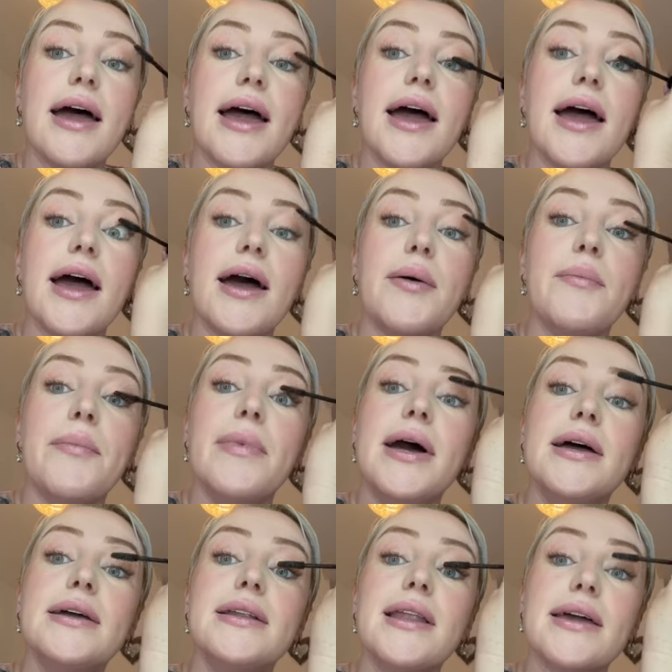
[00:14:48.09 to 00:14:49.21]

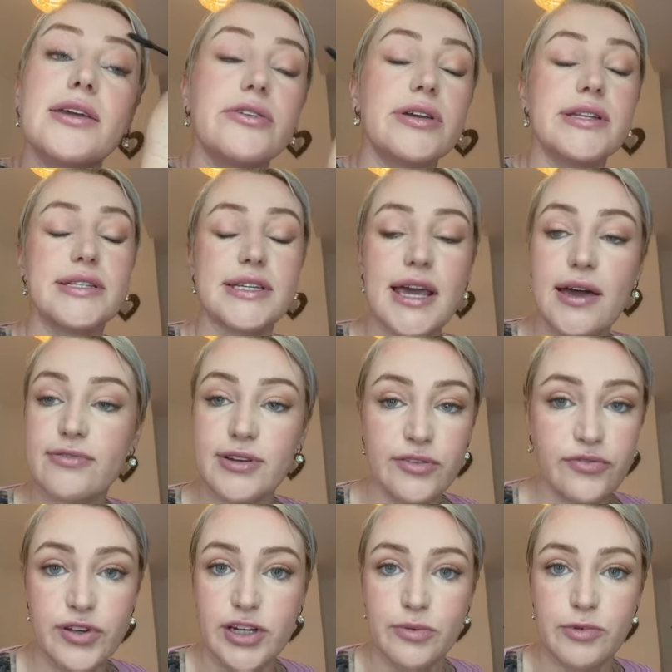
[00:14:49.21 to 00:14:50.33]
Like, you can definitely
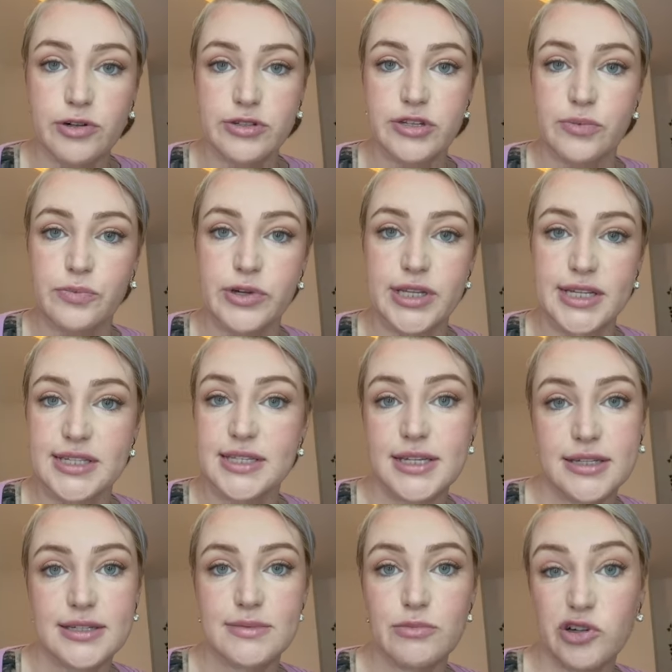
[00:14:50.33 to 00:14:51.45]
fill your books up within
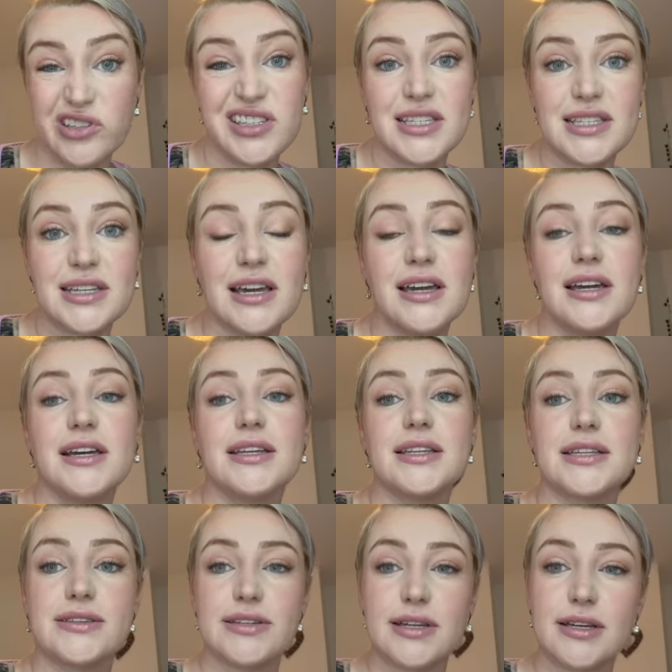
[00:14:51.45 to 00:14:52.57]
6 months.
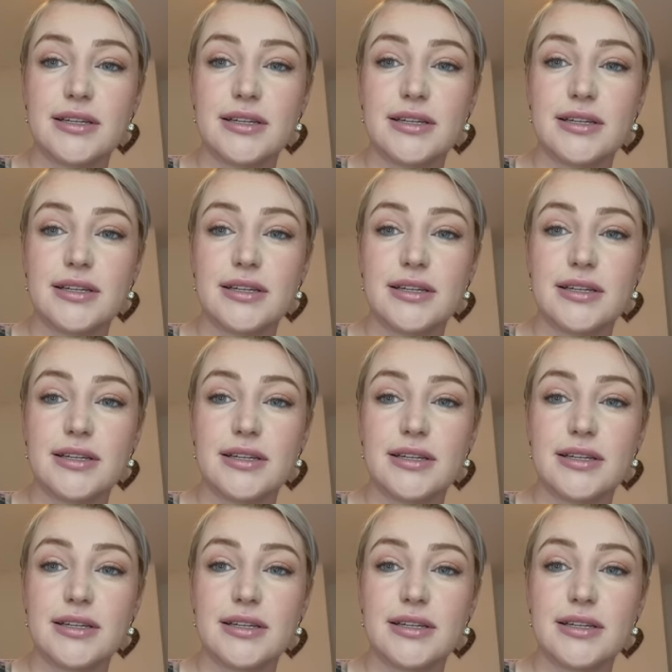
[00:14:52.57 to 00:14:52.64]
That's it.